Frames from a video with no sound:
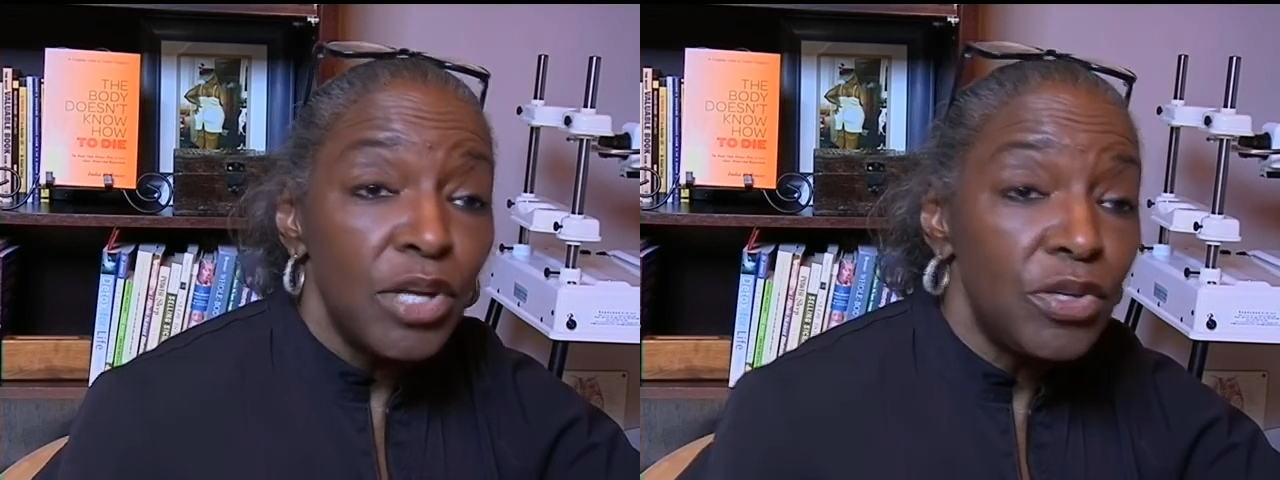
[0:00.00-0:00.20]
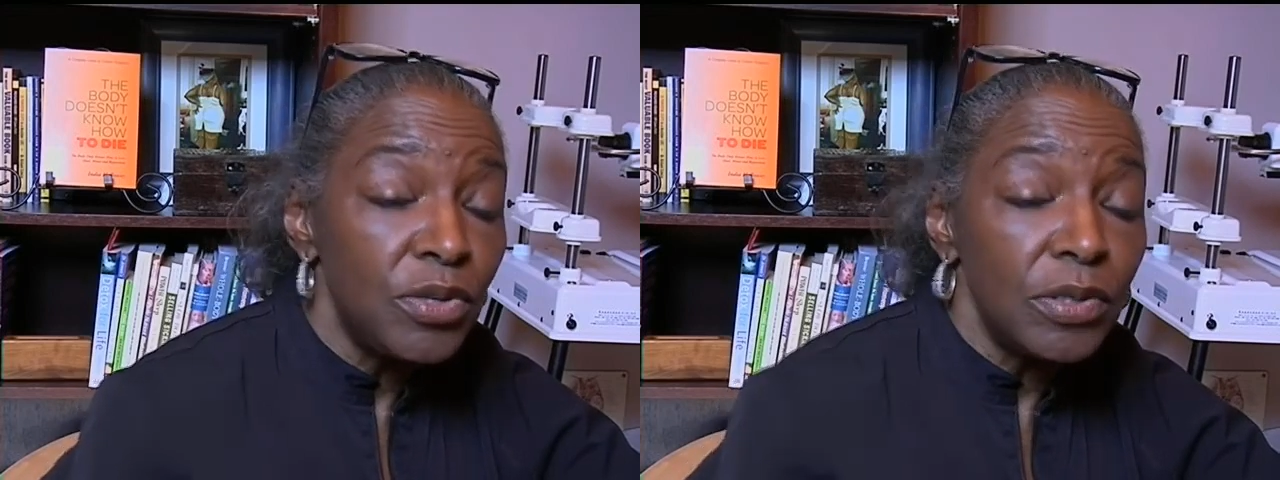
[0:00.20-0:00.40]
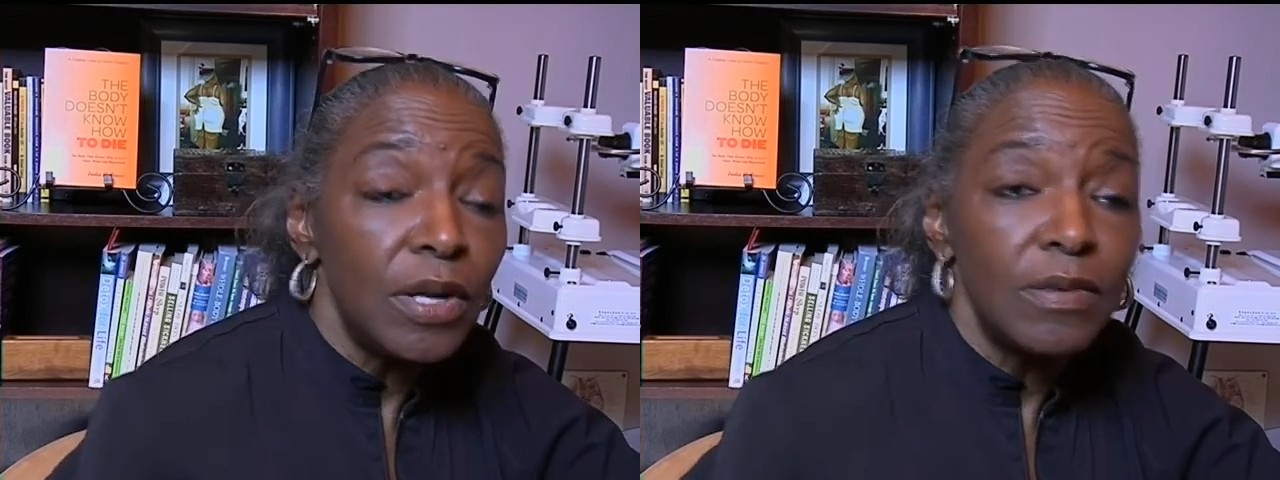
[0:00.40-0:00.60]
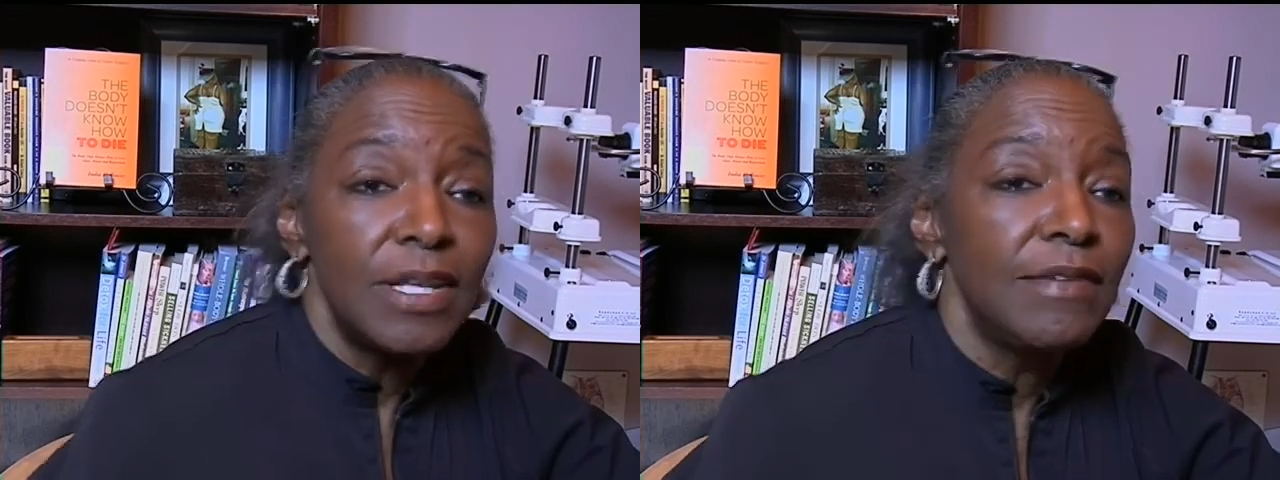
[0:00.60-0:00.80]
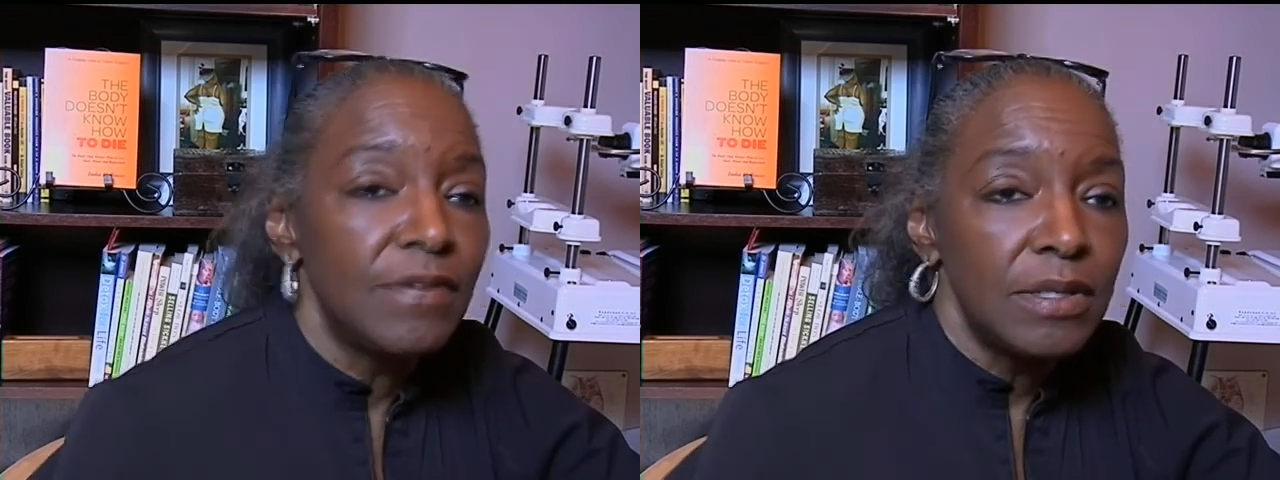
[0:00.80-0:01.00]
you
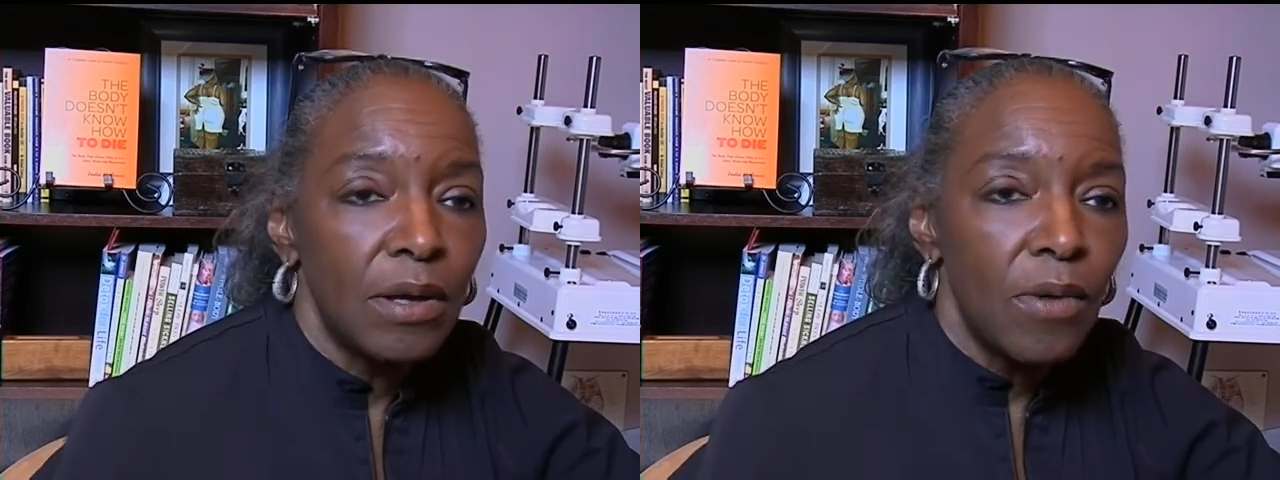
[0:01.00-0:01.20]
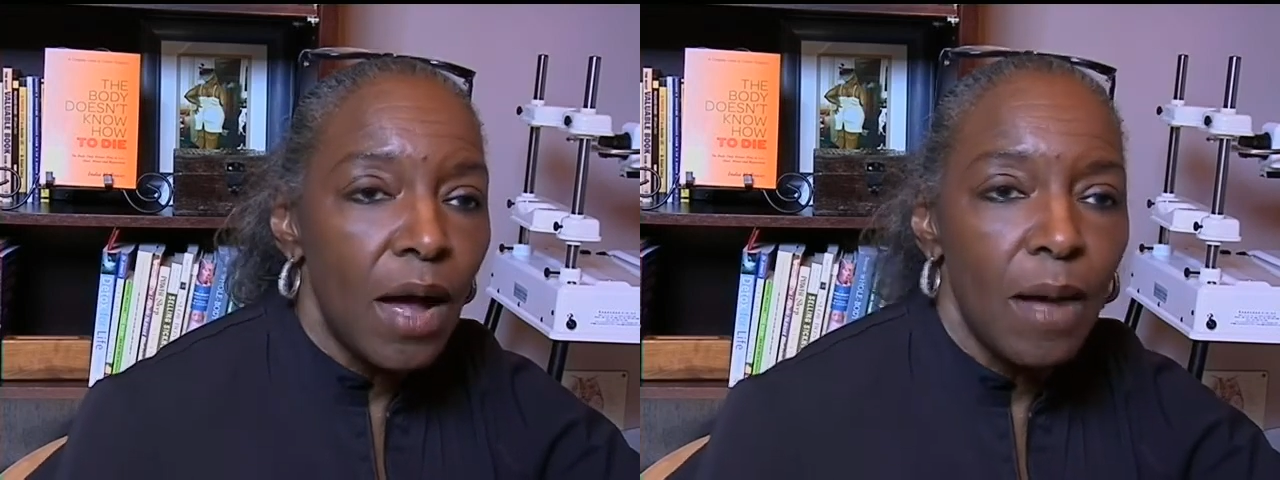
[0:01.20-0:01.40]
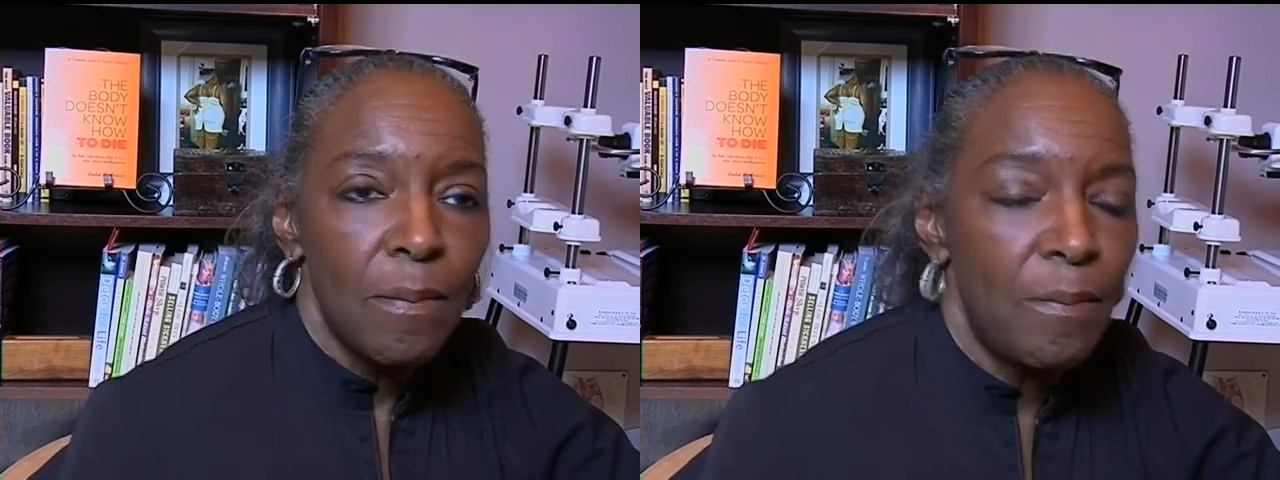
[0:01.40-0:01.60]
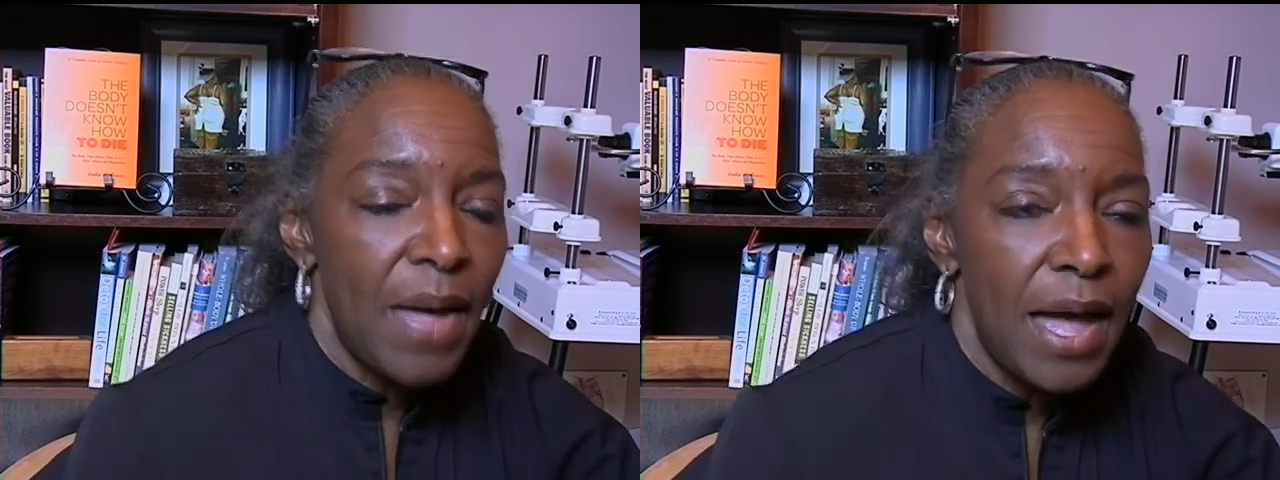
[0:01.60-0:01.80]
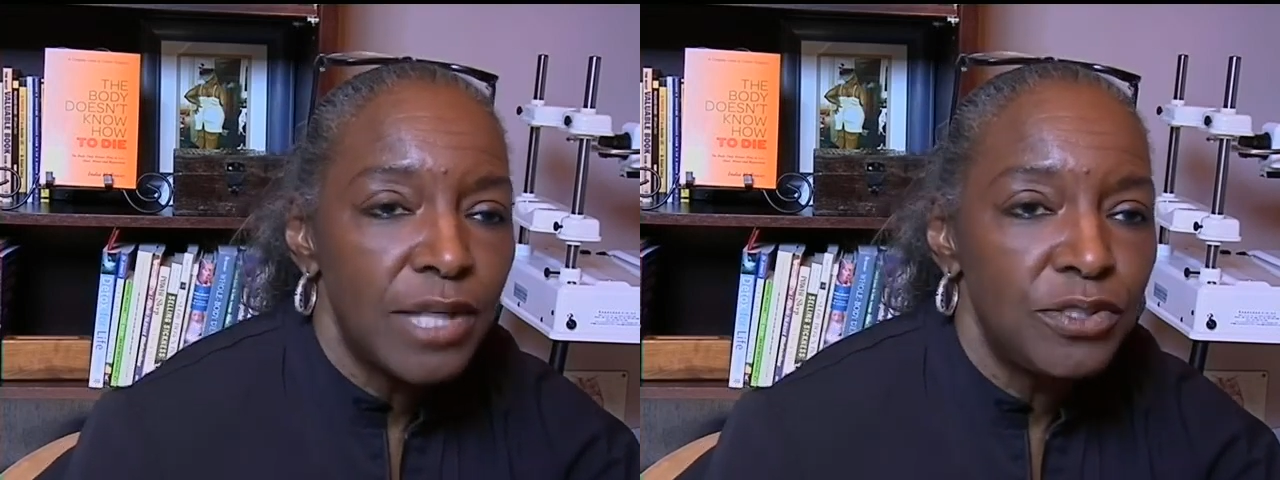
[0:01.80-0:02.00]
don't even know how
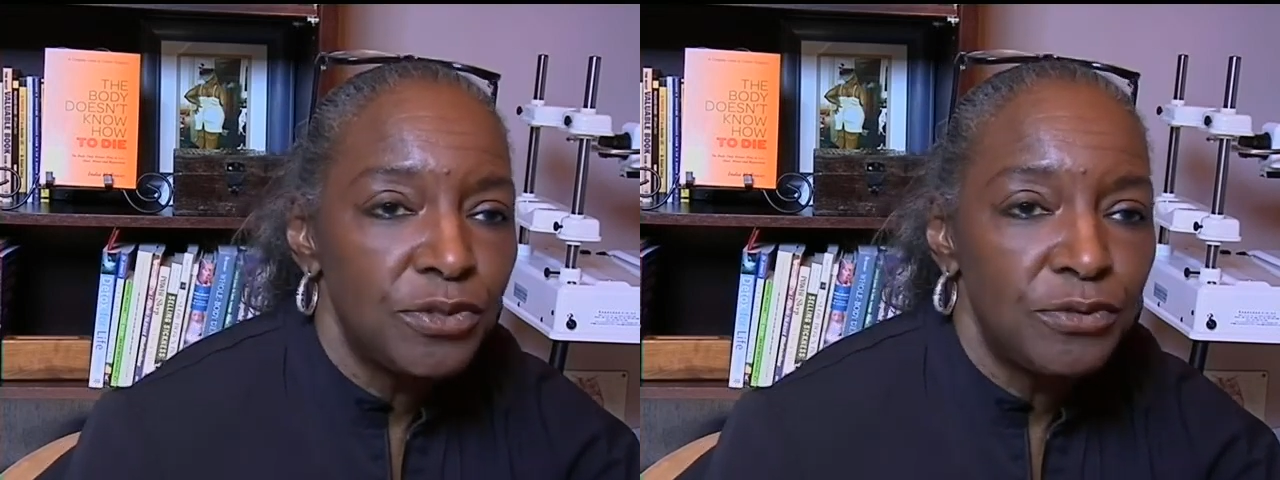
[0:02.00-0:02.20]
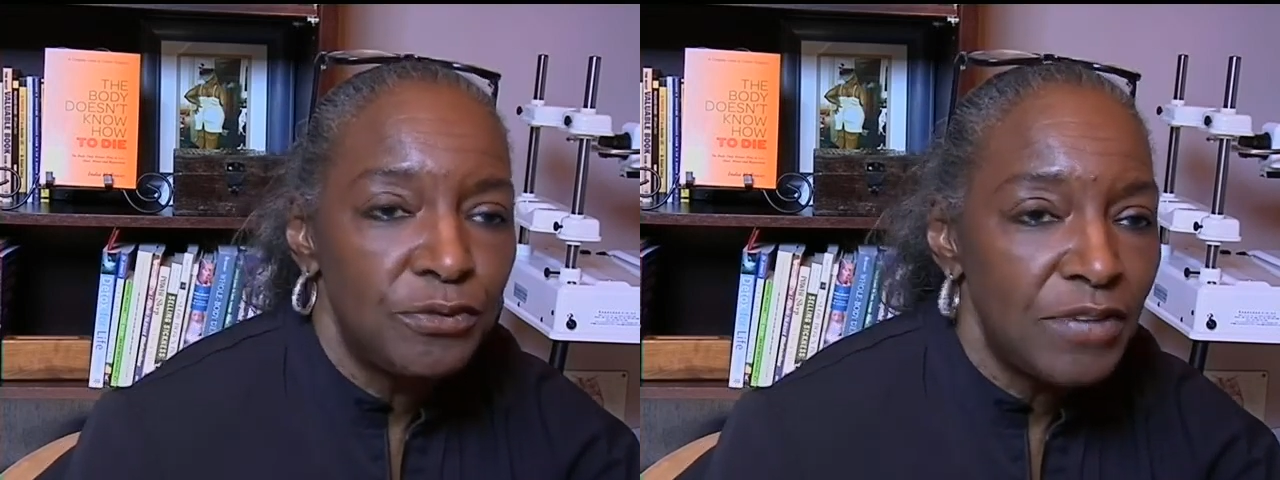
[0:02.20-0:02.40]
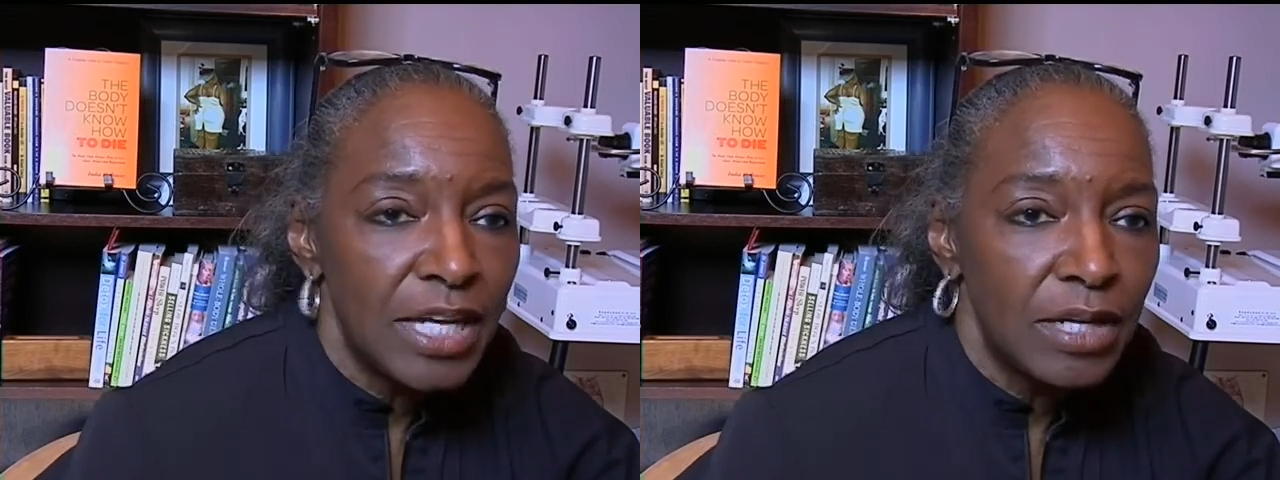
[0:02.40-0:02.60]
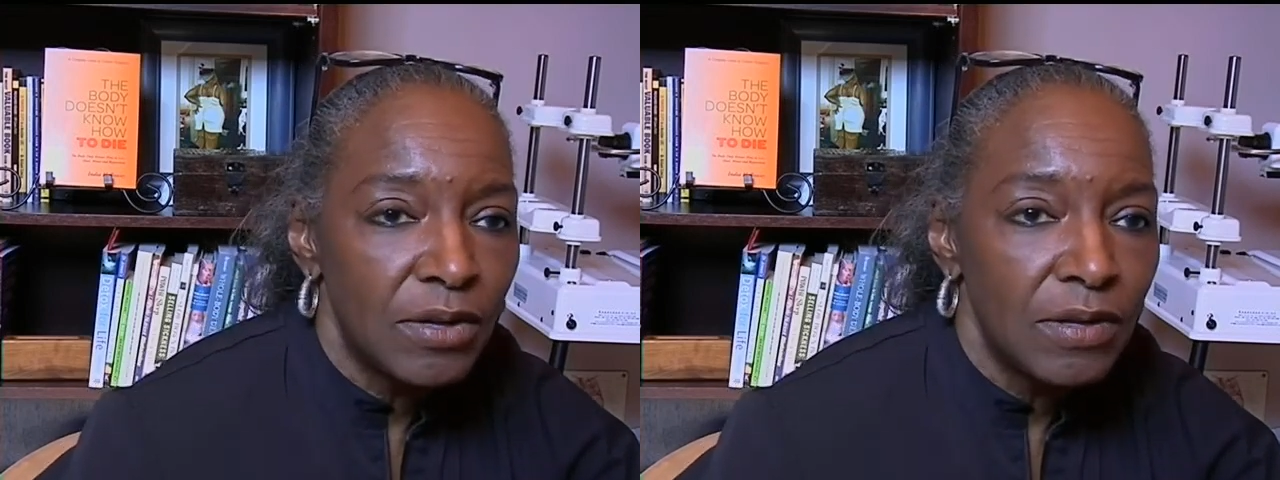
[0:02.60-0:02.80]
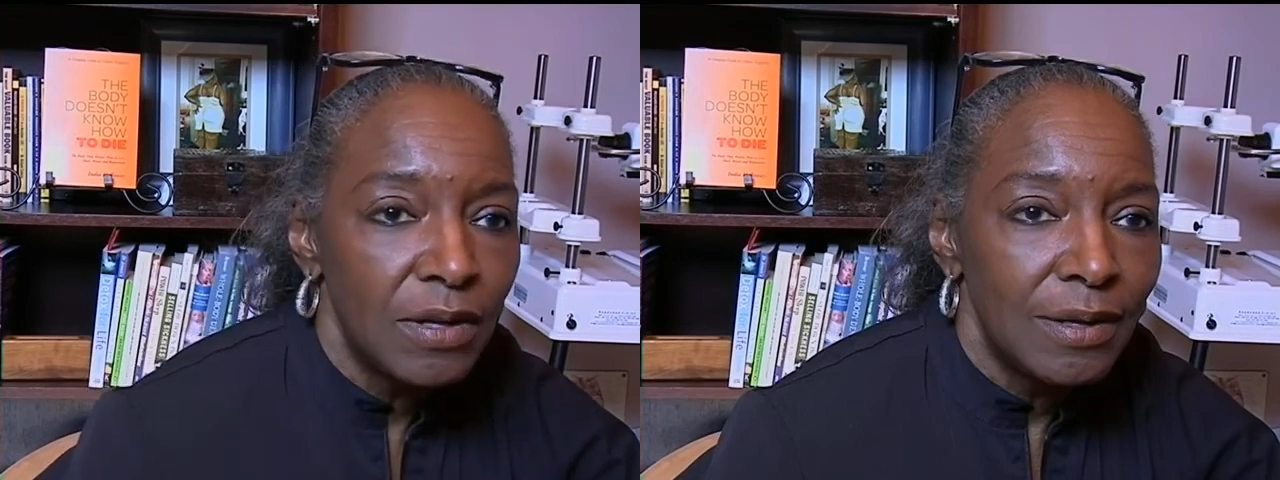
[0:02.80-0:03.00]
bad you
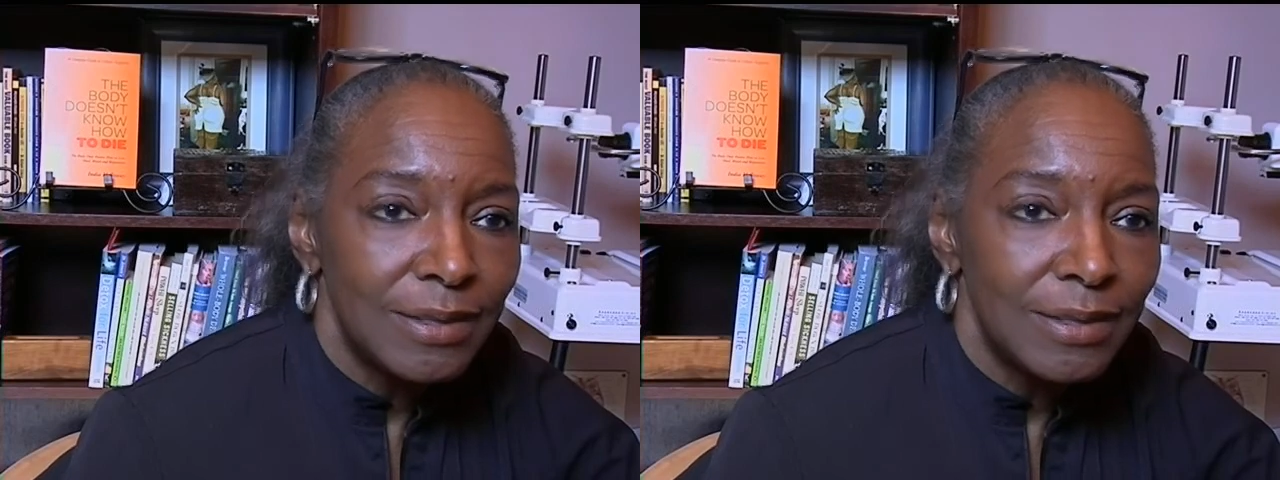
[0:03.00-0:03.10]
feel